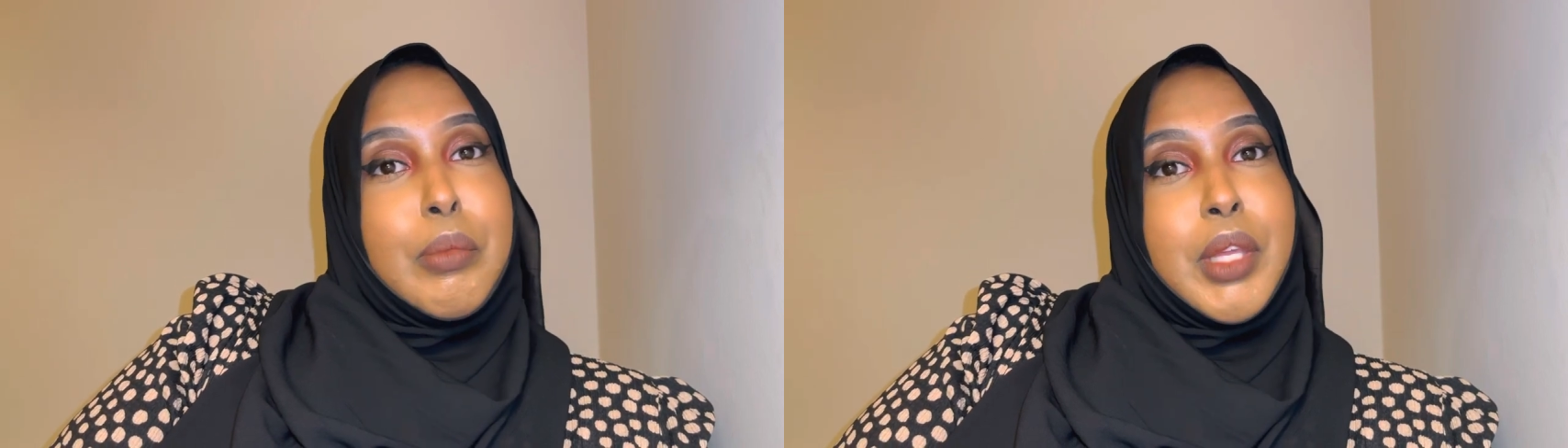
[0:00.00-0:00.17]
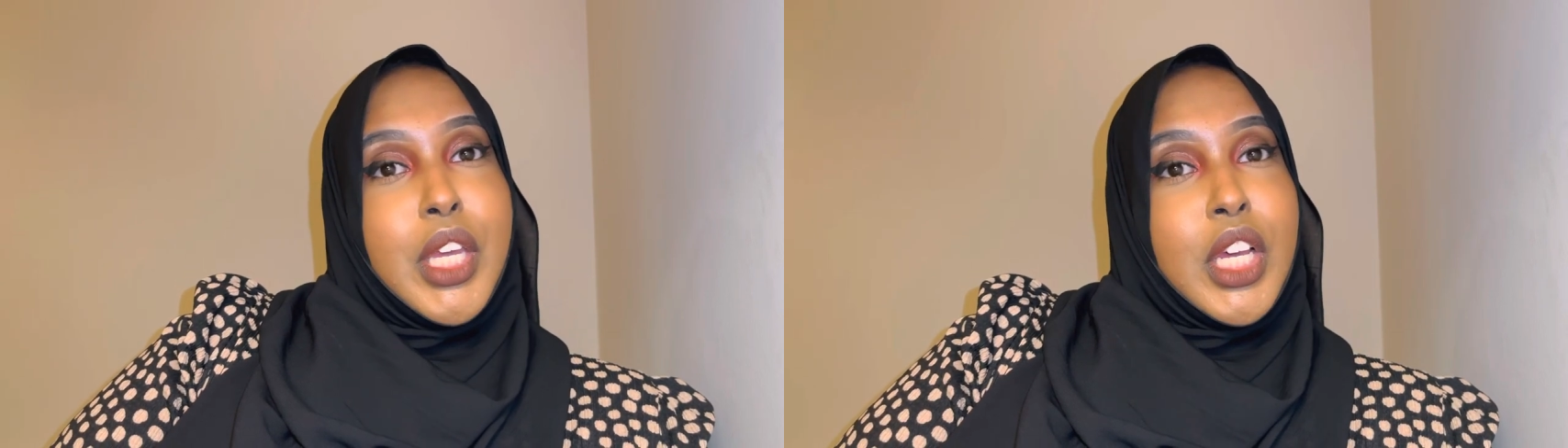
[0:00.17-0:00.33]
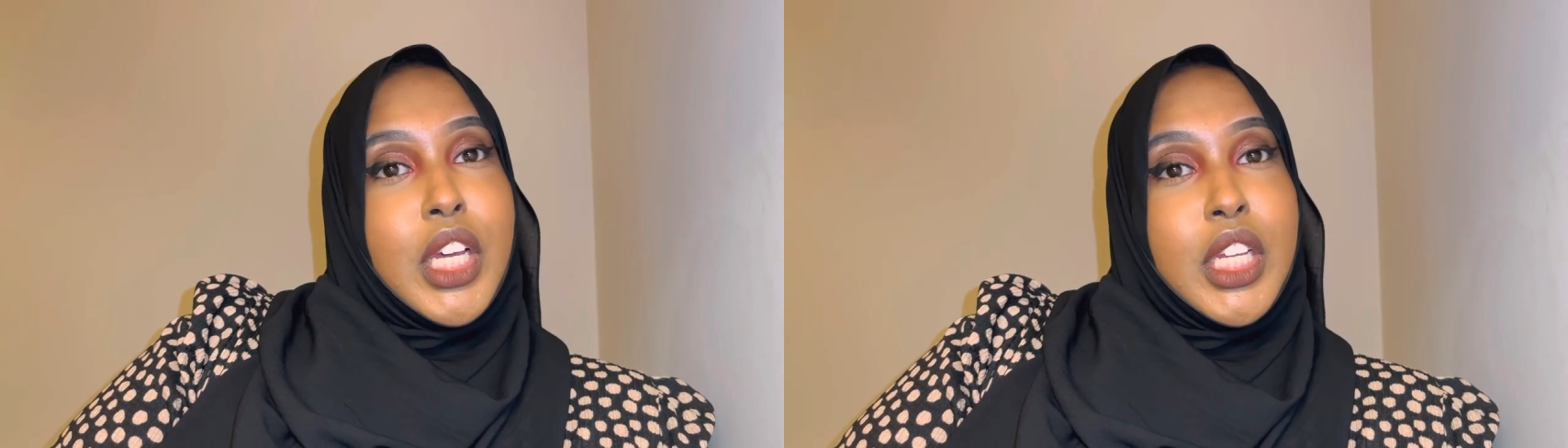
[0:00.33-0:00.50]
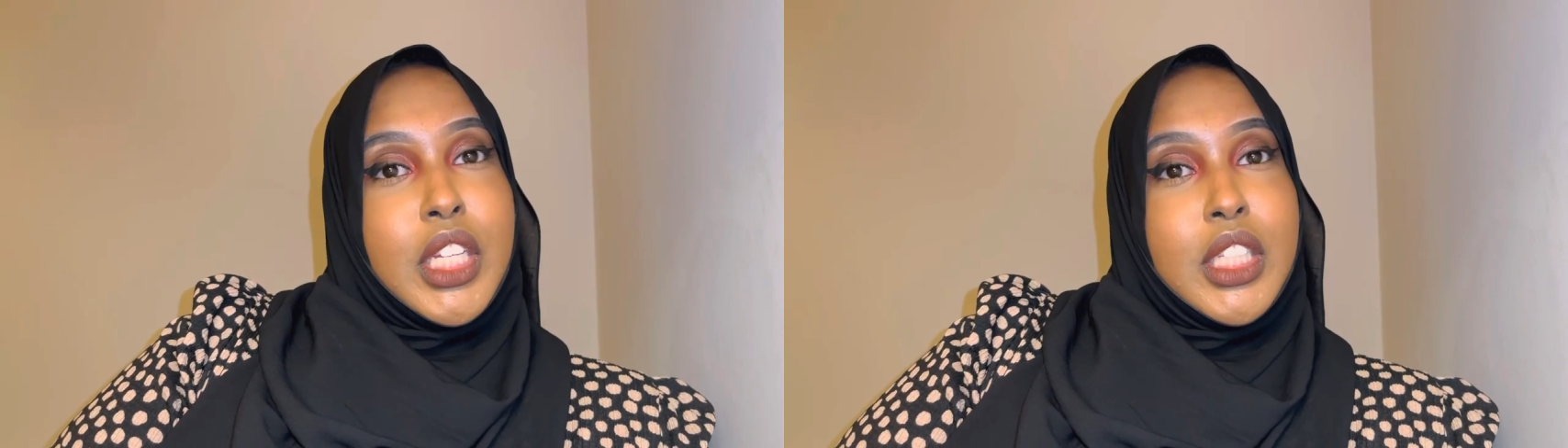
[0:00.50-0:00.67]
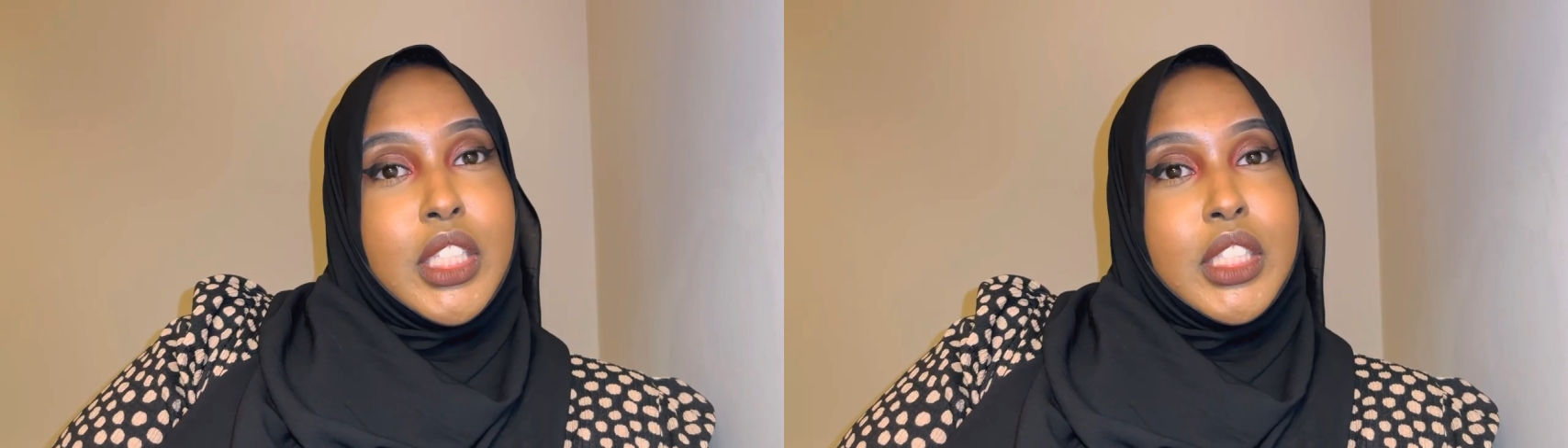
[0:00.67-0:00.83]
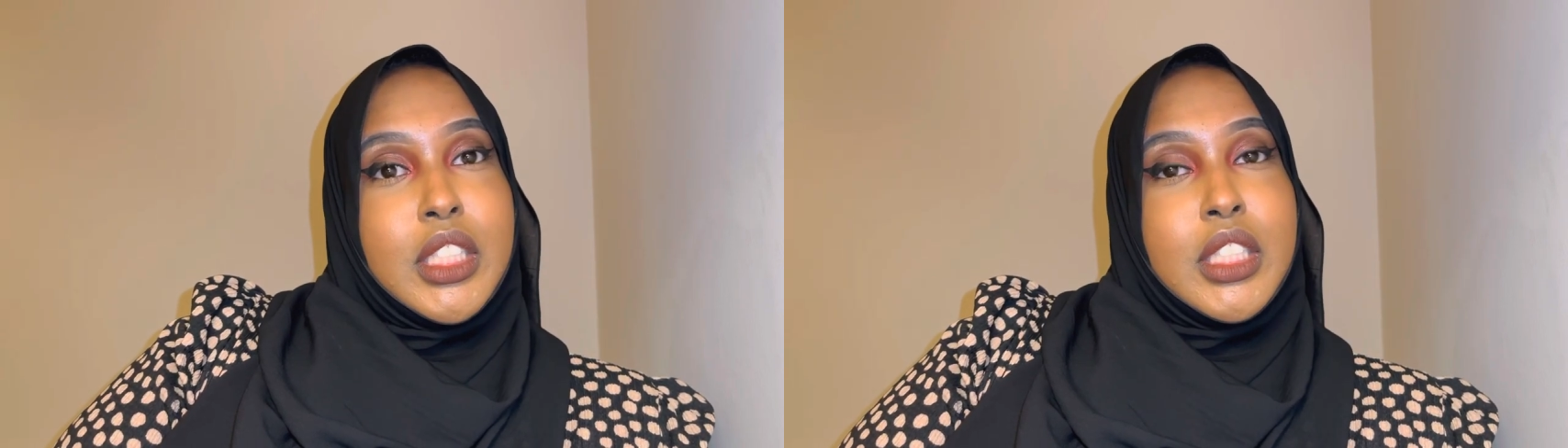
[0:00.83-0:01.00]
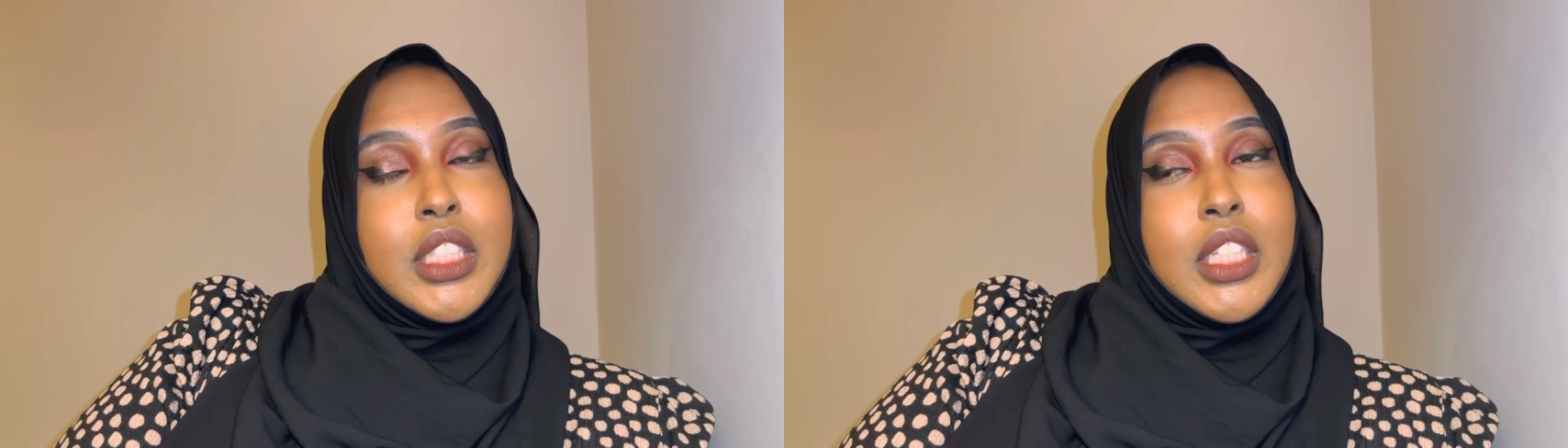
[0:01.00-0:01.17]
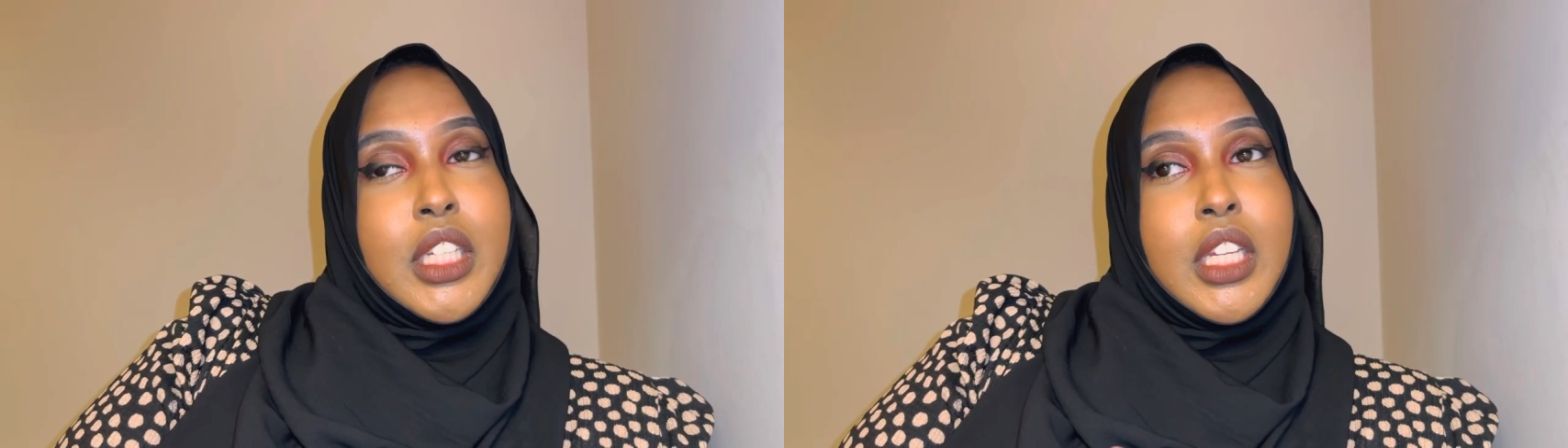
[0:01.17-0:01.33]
because